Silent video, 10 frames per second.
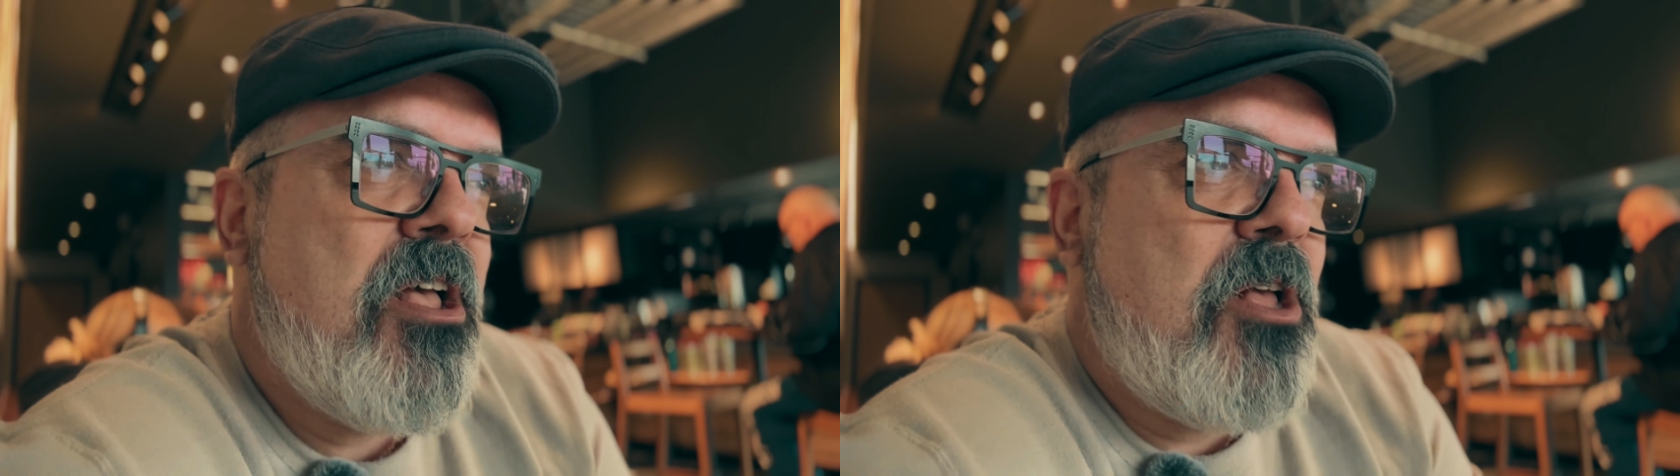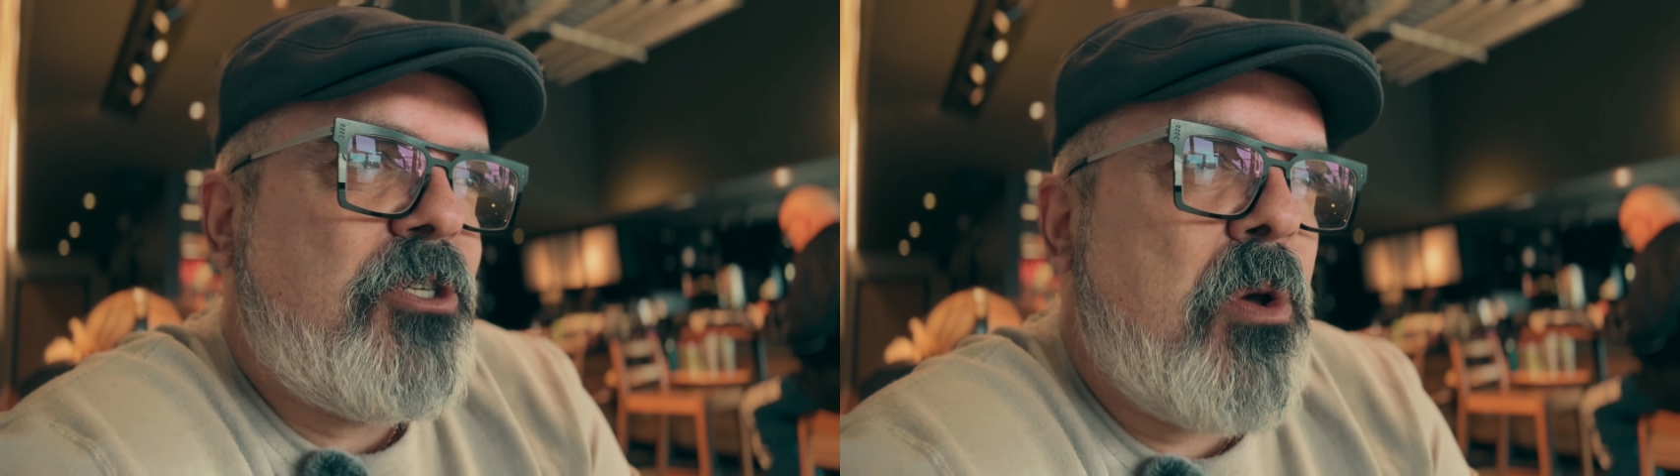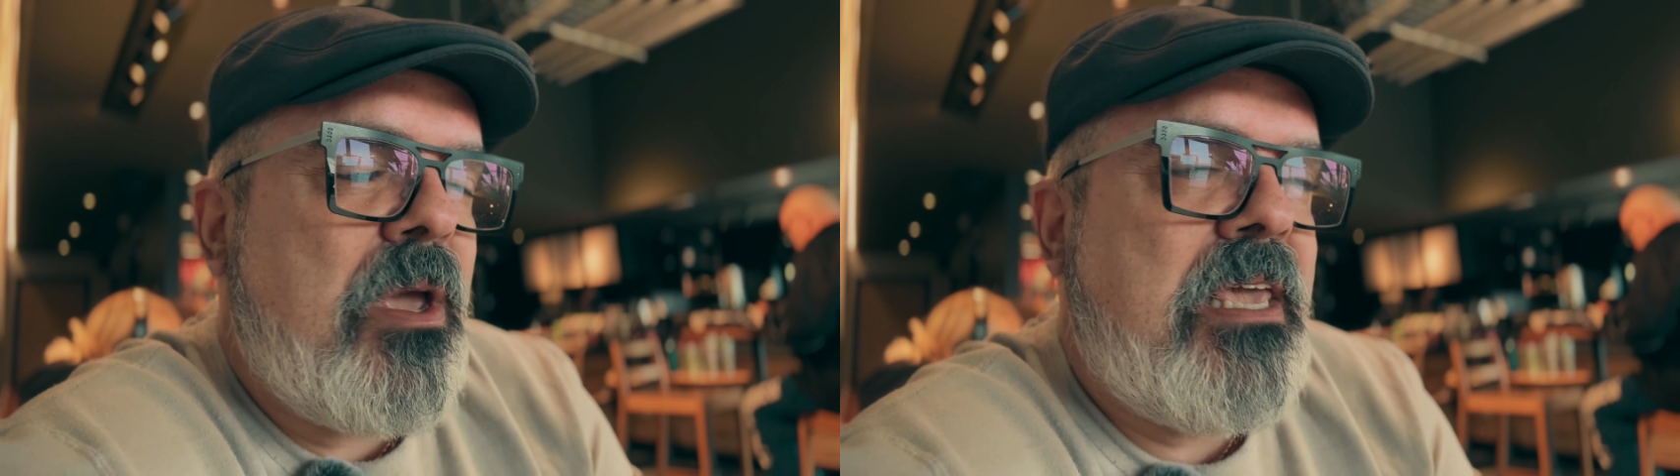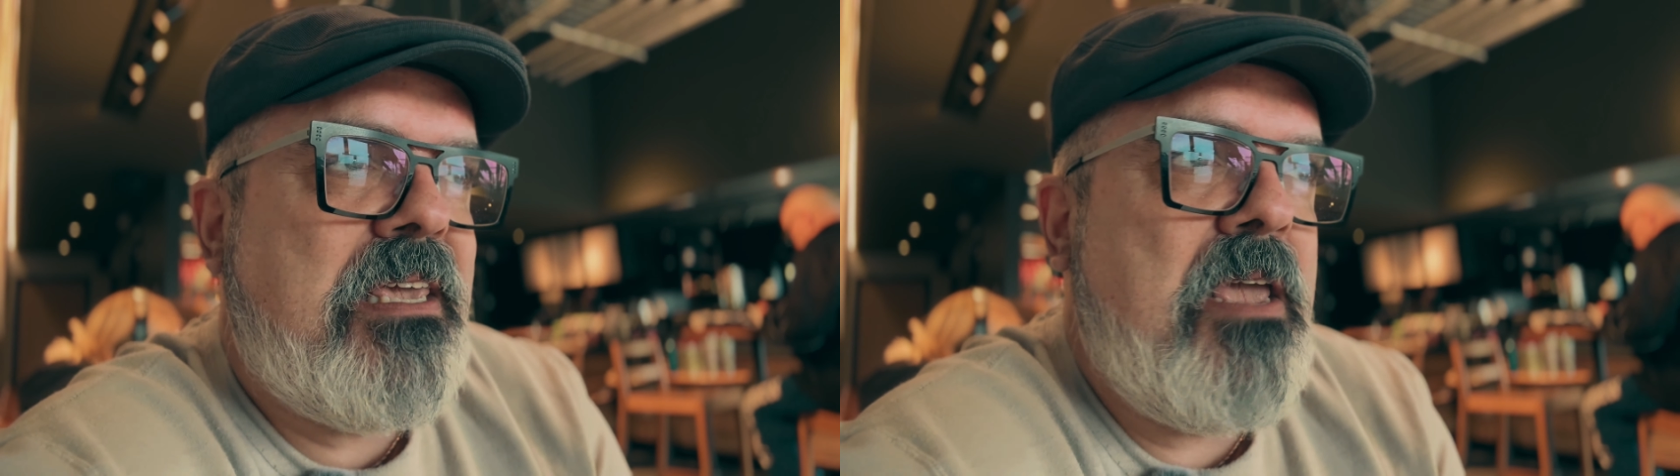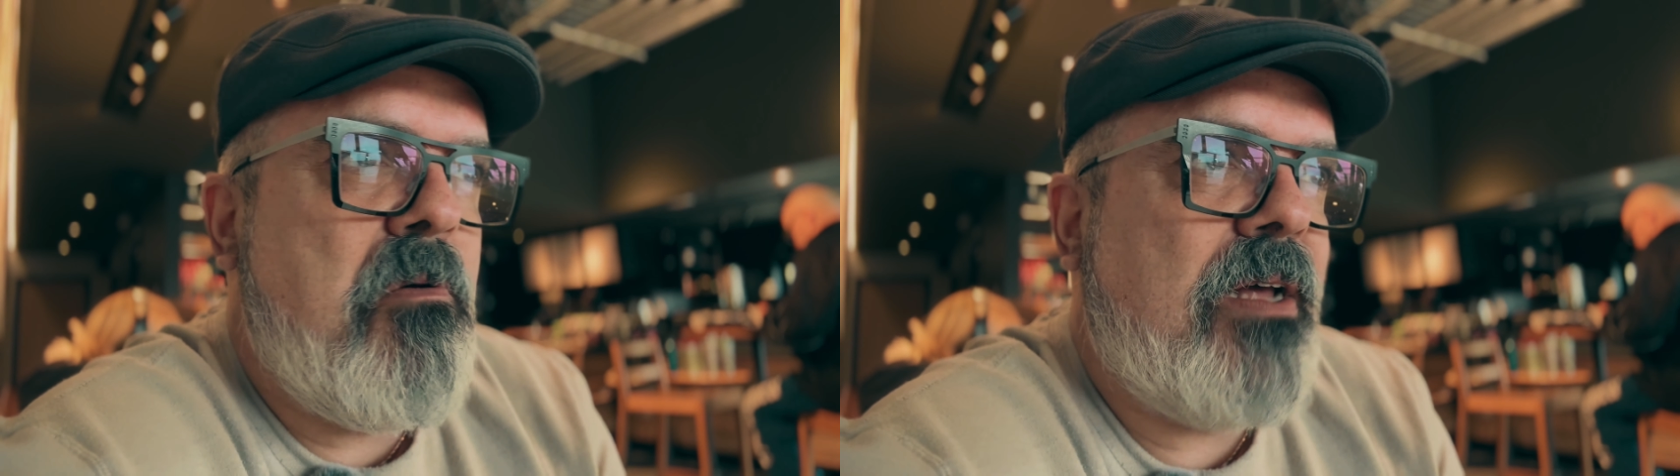so
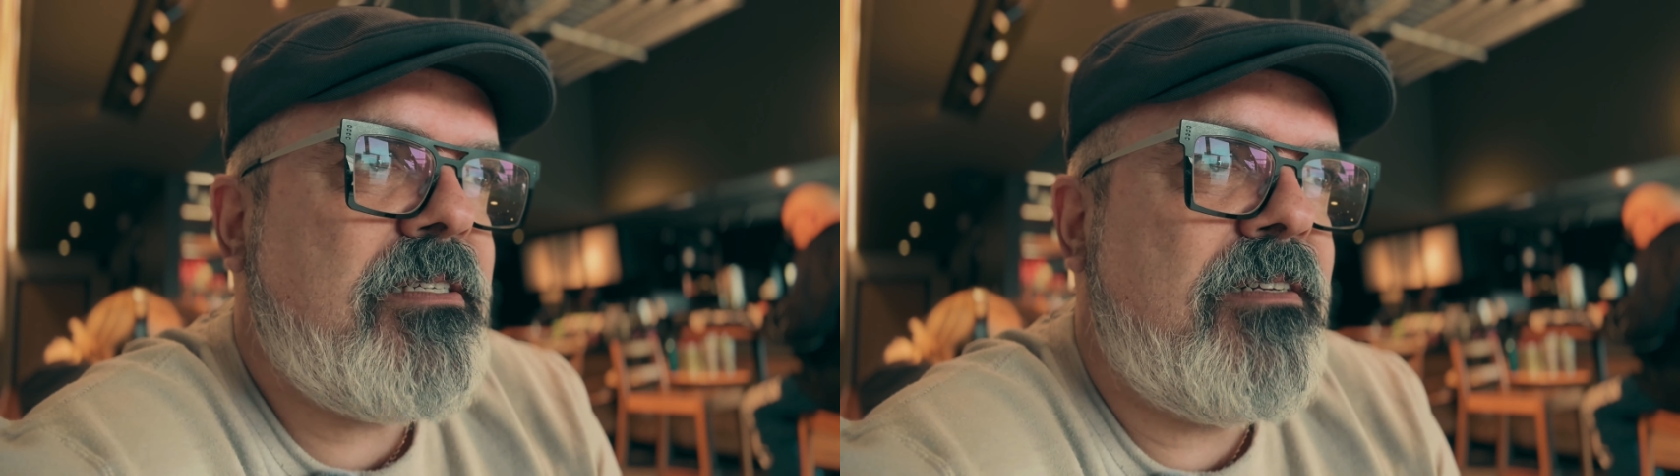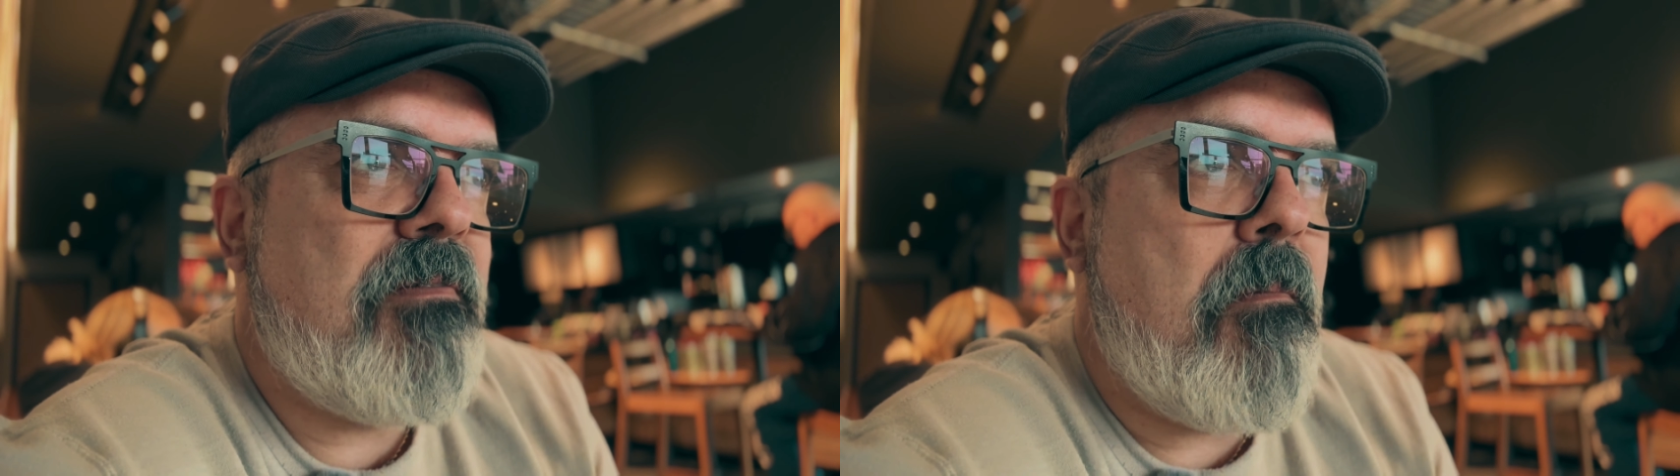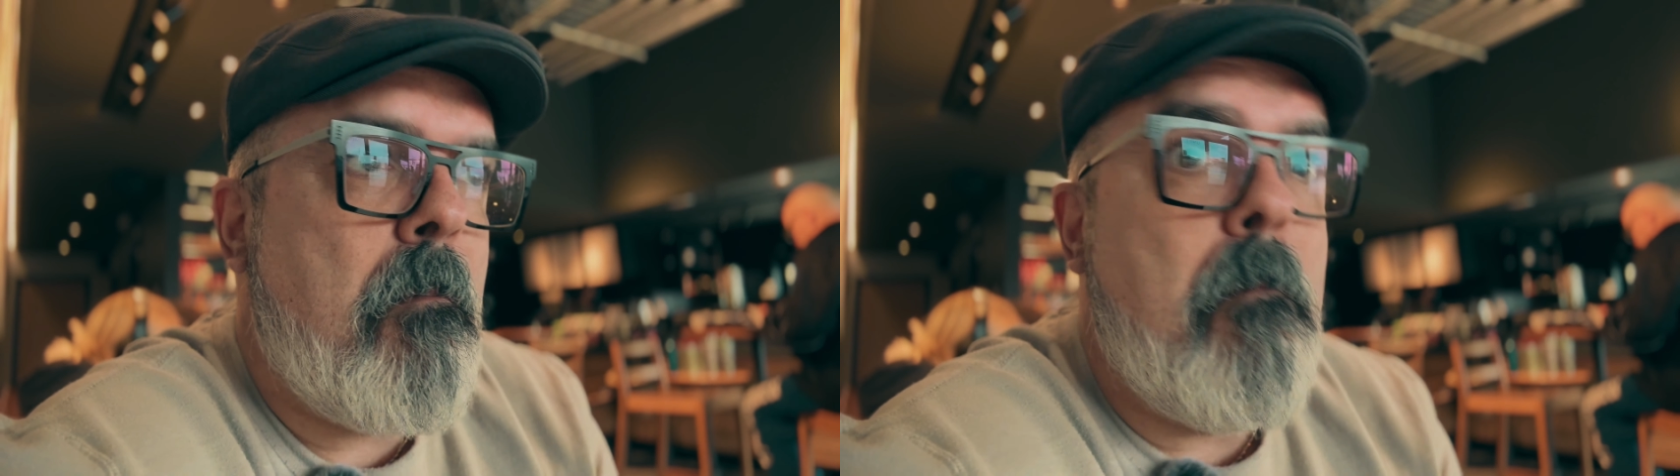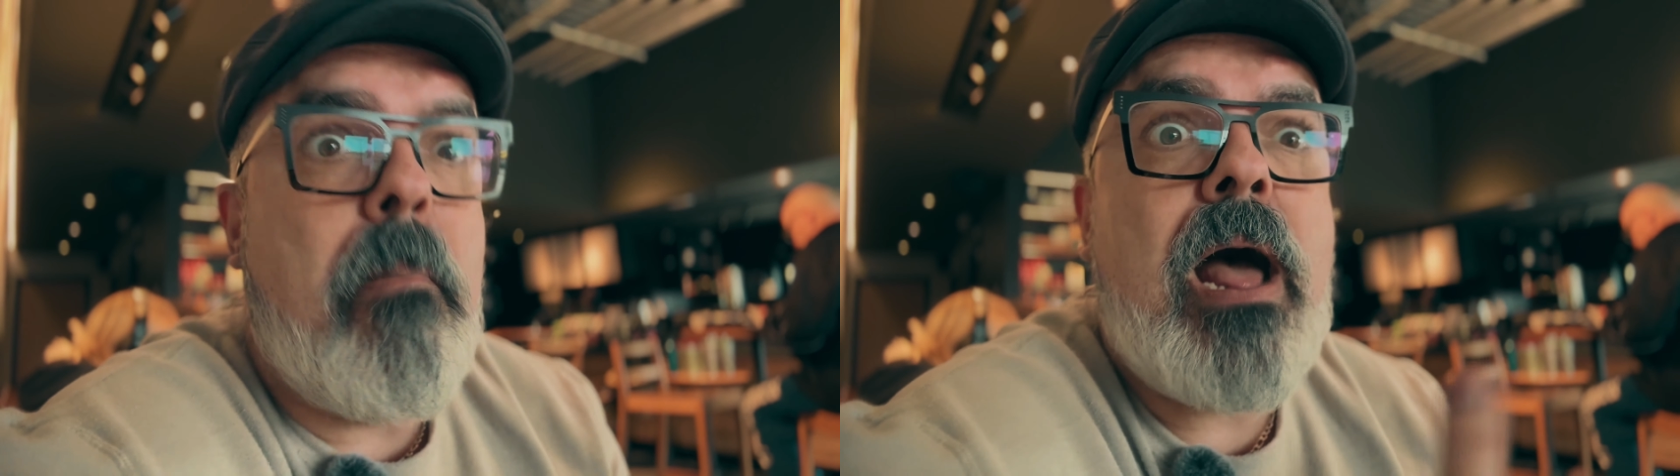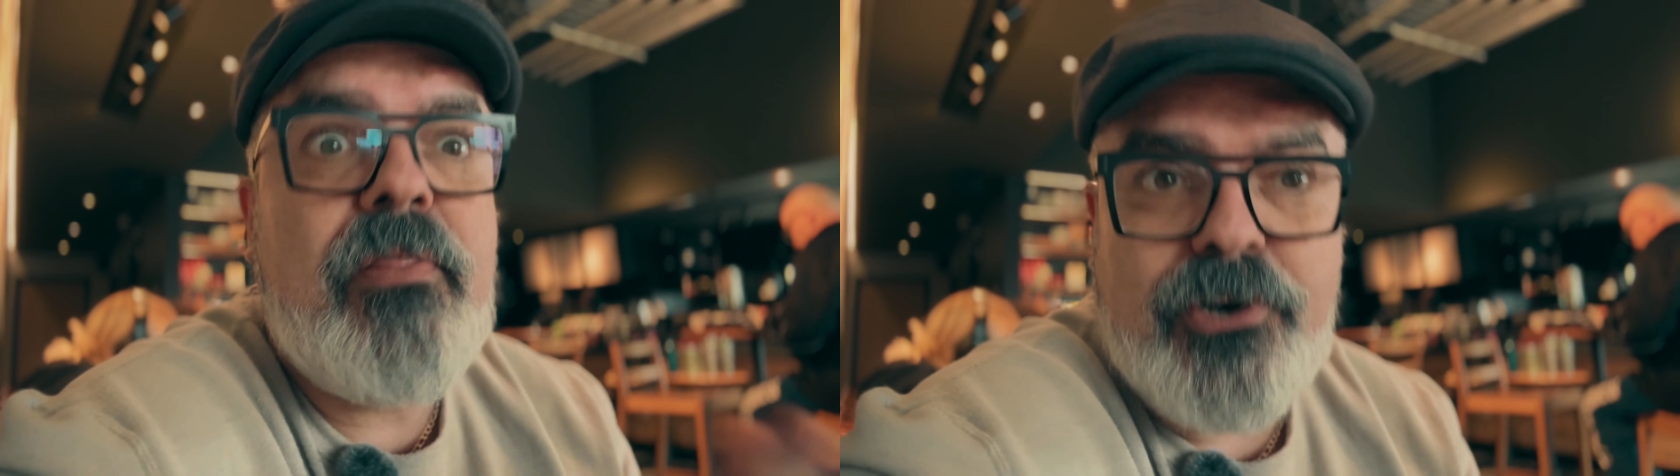he wasn't
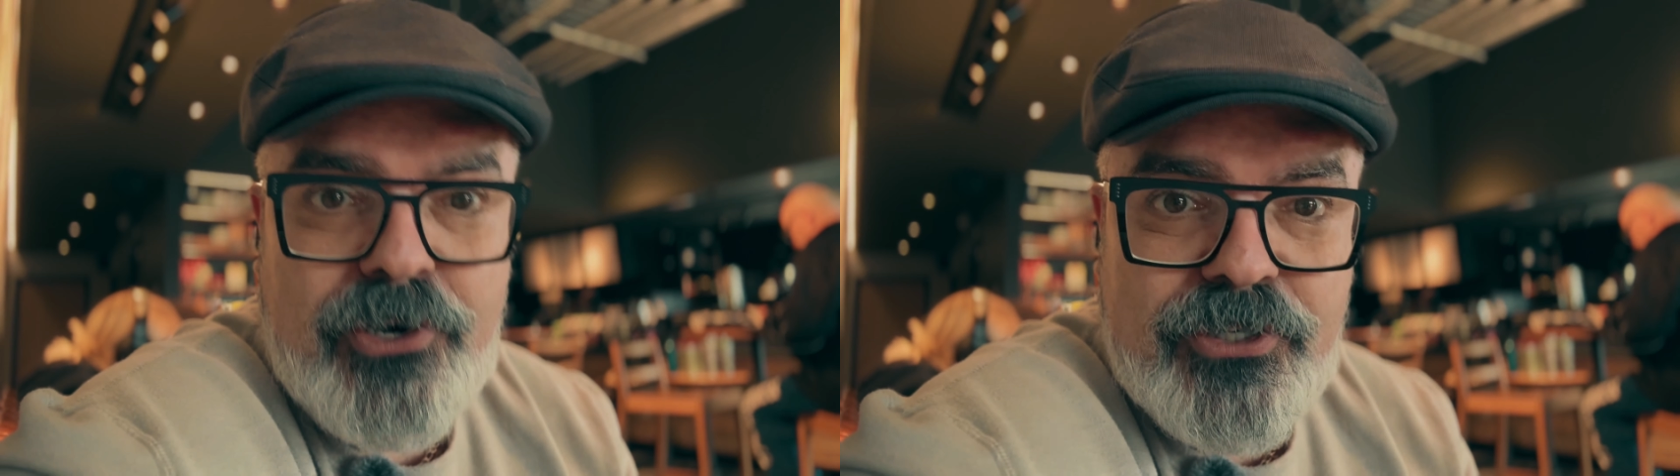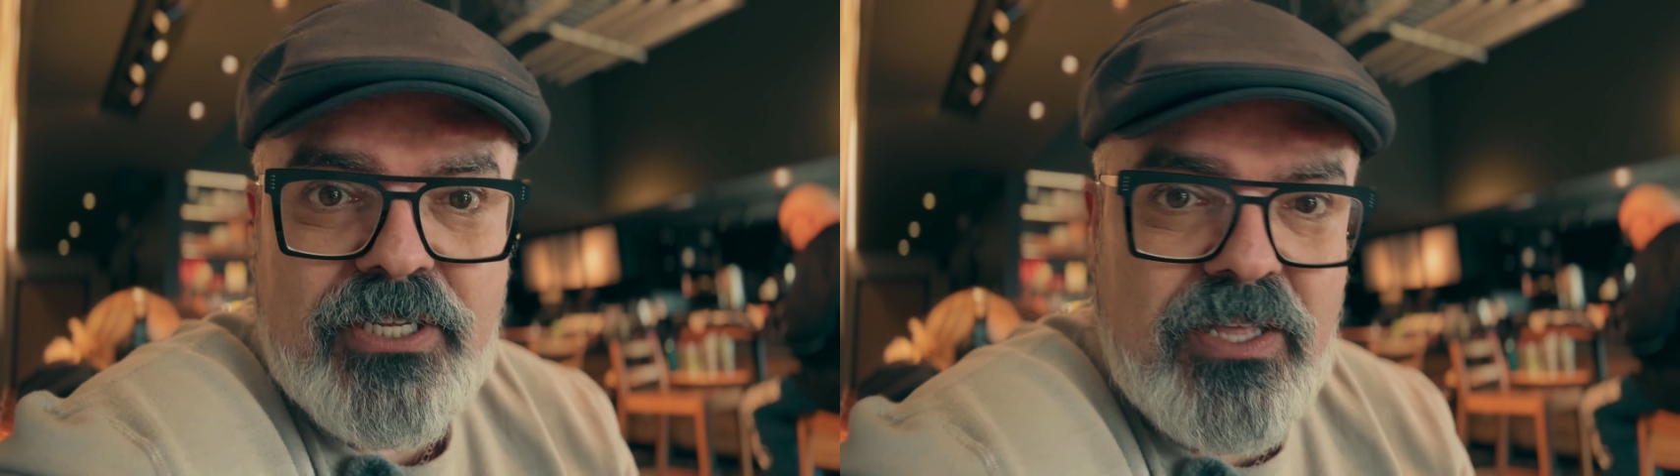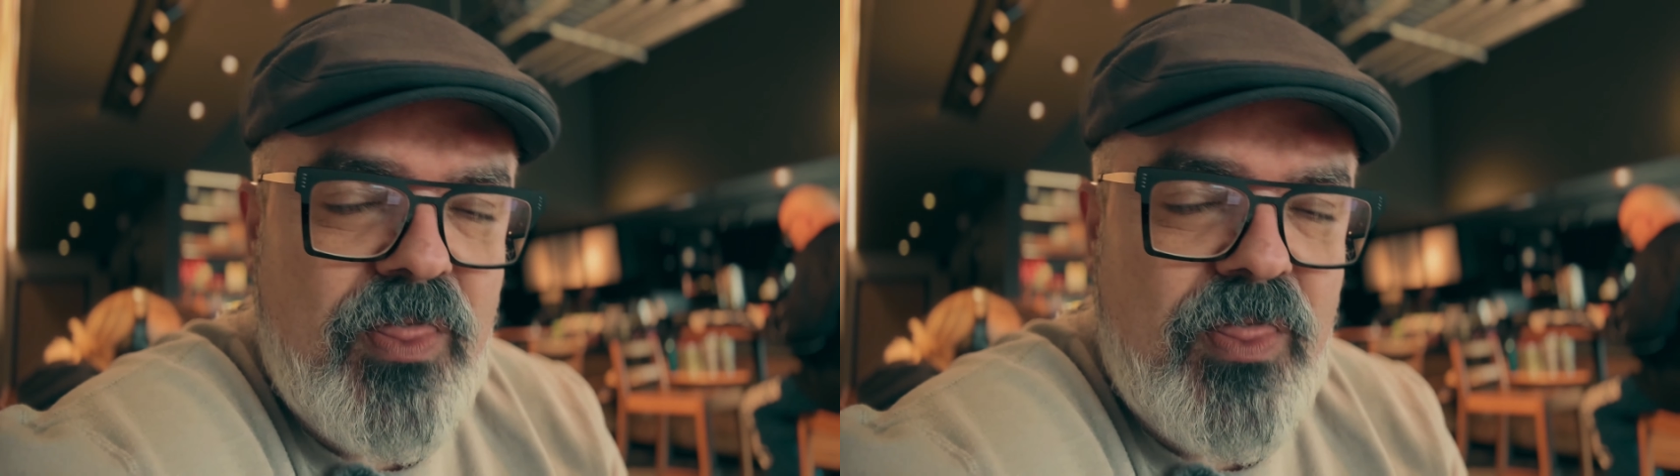bothered